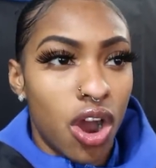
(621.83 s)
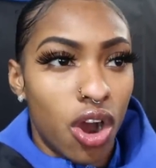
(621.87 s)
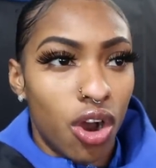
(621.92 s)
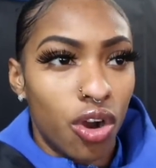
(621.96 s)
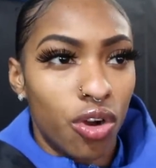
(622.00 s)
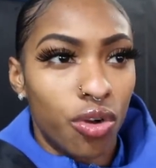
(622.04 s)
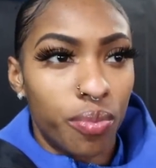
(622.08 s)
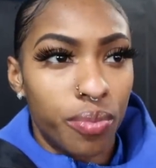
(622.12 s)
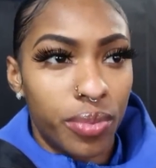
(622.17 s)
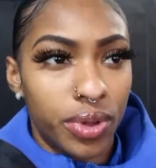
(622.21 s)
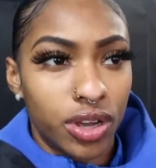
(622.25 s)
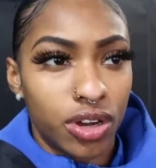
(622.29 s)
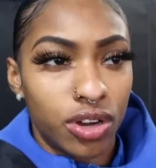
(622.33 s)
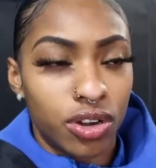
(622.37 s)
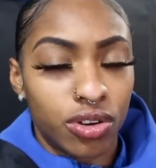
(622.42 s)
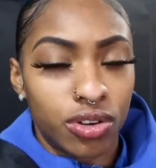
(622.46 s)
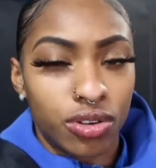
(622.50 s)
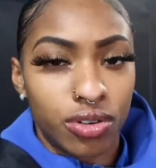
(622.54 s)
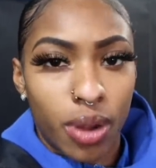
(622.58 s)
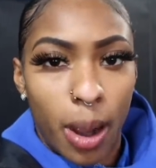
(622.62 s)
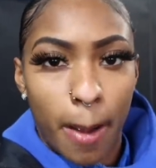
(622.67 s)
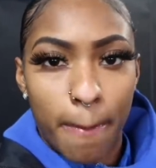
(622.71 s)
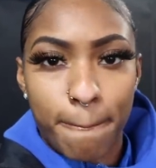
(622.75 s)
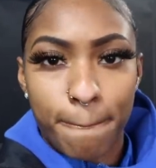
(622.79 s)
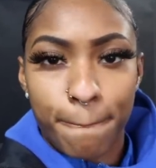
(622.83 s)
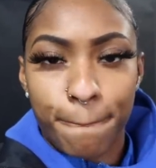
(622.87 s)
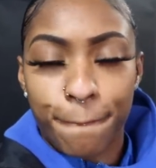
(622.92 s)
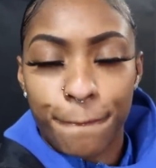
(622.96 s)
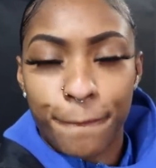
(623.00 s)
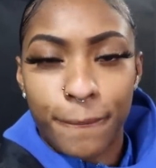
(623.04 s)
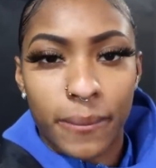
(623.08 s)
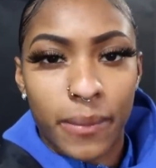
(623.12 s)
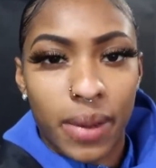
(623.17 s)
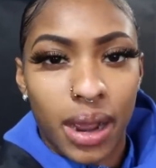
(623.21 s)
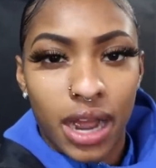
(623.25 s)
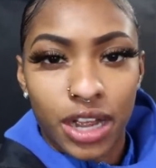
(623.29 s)
oatmeal,
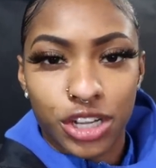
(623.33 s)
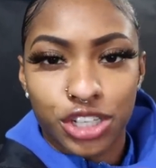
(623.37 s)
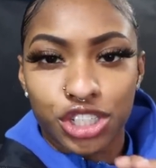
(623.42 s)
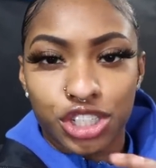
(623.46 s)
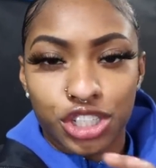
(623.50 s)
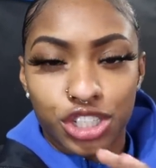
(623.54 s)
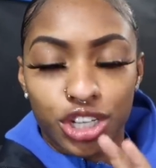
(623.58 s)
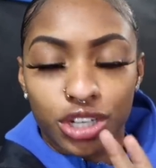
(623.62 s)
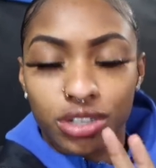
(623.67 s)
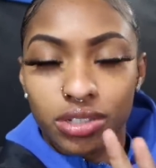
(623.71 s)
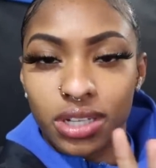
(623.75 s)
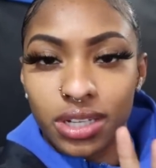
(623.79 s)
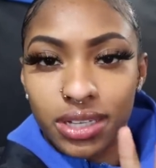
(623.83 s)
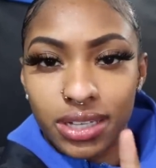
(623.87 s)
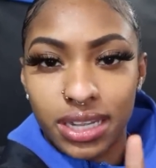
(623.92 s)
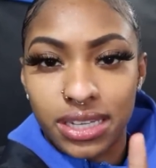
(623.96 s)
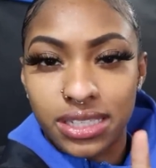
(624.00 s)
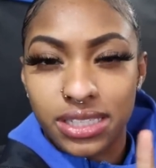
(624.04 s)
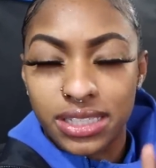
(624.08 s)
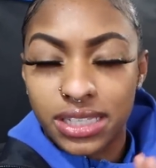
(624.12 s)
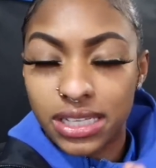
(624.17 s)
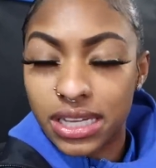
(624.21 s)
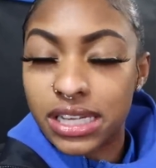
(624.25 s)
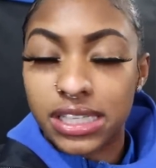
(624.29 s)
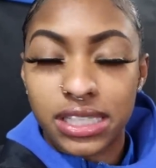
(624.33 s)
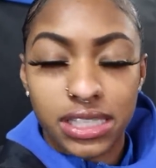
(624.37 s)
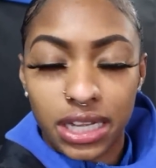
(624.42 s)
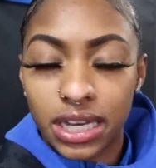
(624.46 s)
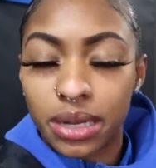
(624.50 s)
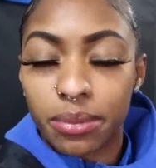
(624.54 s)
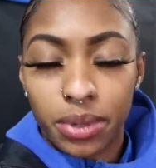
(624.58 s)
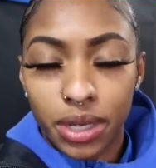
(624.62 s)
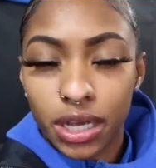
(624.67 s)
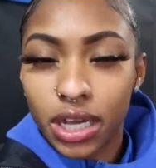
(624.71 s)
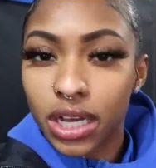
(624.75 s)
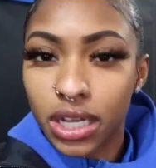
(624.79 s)
I just know that it's gonna
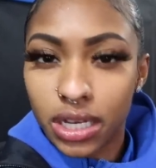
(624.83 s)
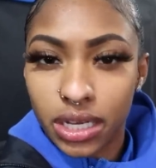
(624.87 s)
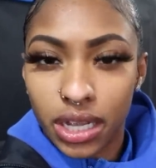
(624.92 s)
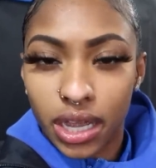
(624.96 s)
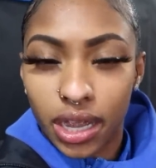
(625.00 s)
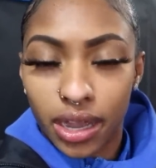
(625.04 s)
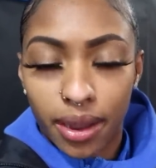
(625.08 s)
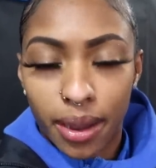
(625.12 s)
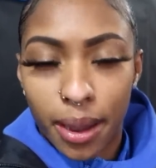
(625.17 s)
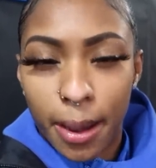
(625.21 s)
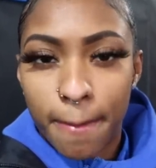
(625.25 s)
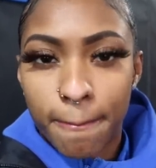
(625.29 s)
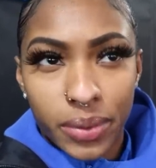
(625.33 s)
be a good day.